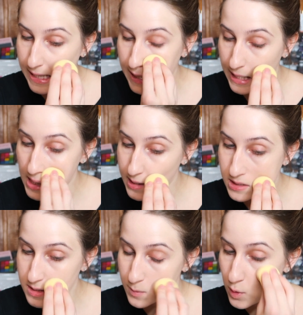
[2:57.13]

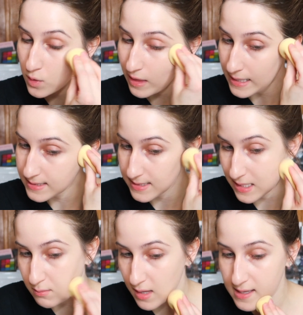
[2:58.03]
and smooth and
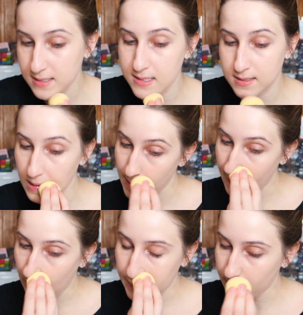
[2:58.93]
seamless,
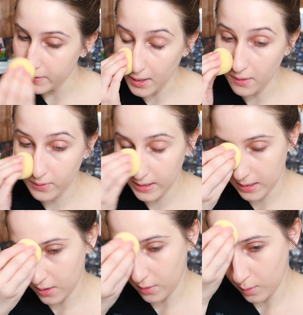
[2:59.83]
and that there are
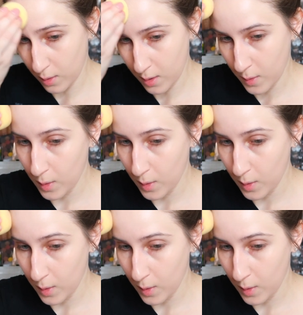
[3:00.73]
really no